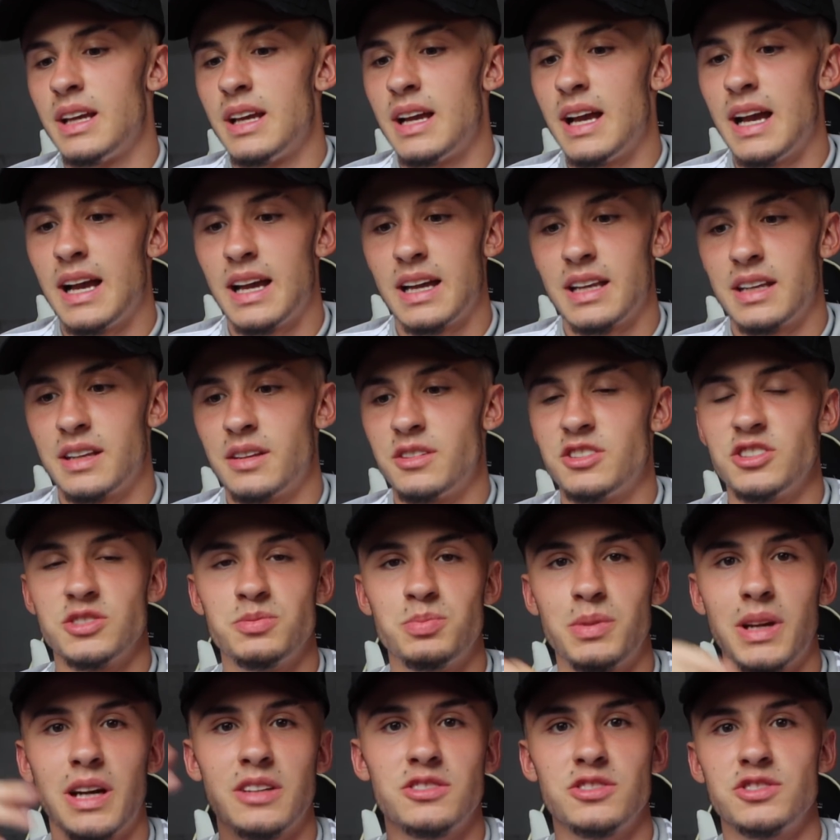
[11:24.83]
and just
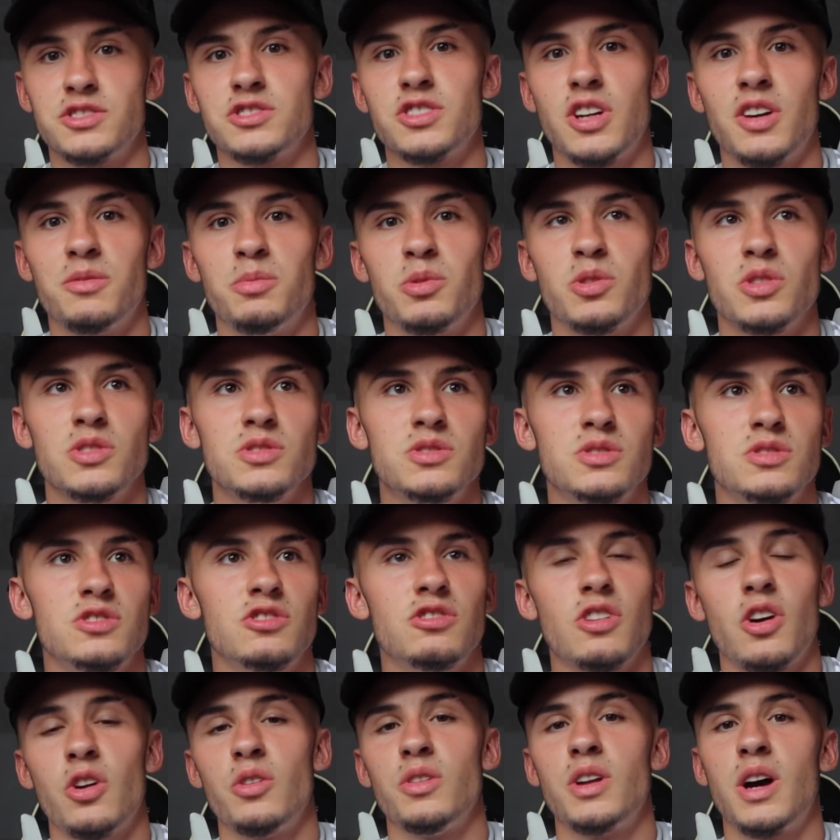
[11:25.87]
be able to strive, because
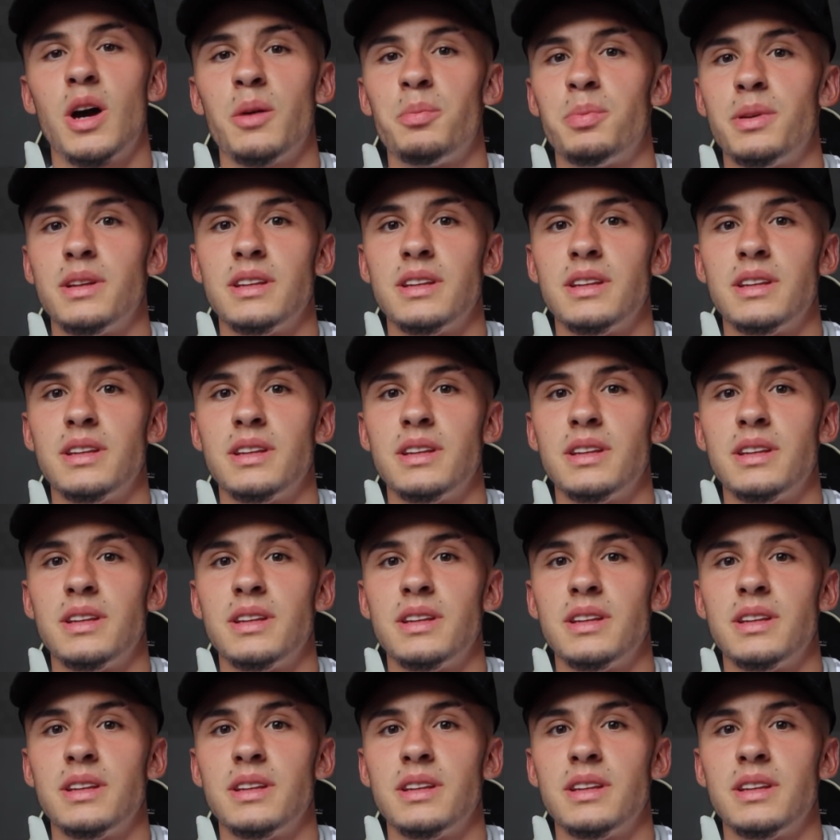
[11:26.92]
growing up